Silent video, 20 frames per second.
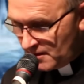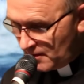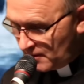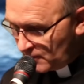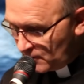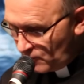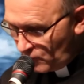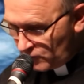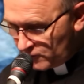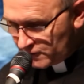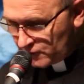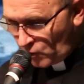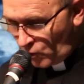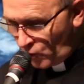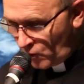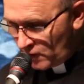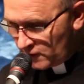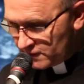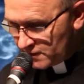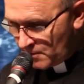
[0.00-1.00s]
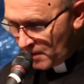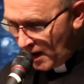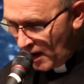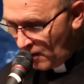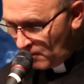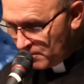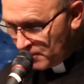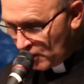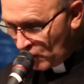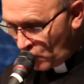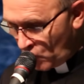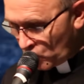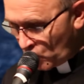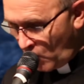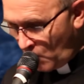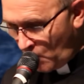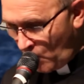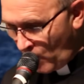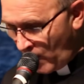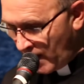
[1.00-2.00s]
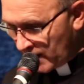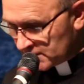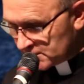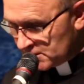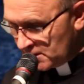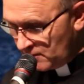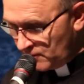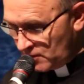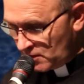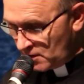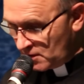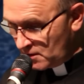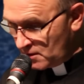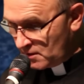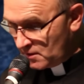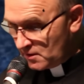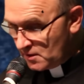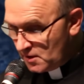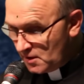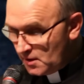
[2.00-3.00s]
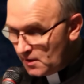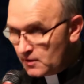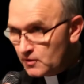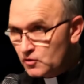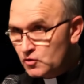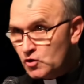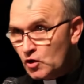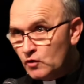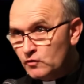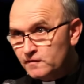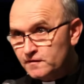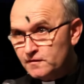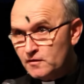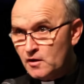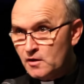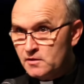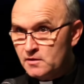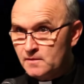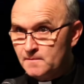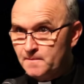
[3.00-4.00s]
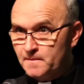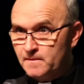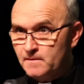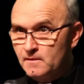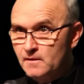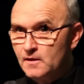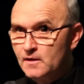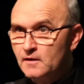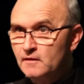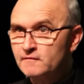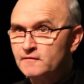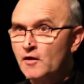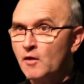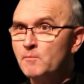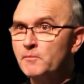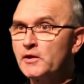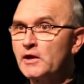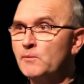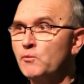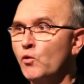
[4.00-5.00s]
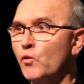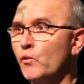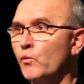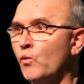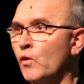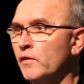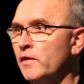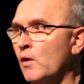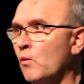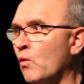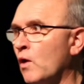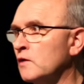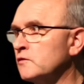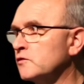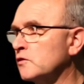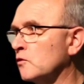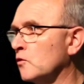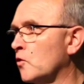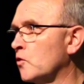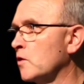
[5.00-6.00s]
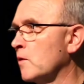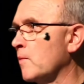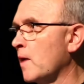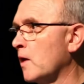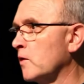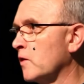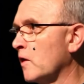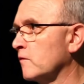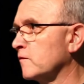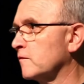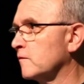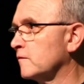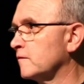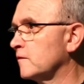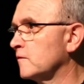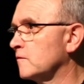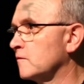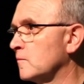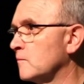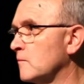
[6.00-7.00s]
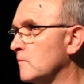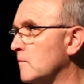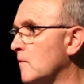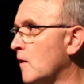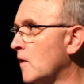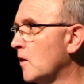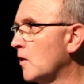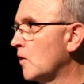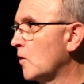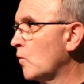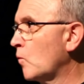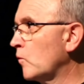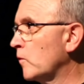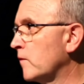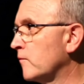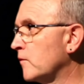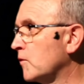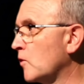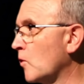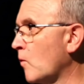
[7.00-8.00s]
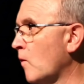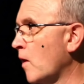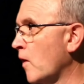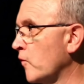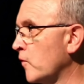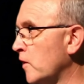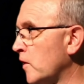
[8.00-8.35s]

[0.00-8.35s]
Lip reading: The teen woke screaming, his guilt a weight that kept him from returning home. Legion, the multitude, was chaos incarnate.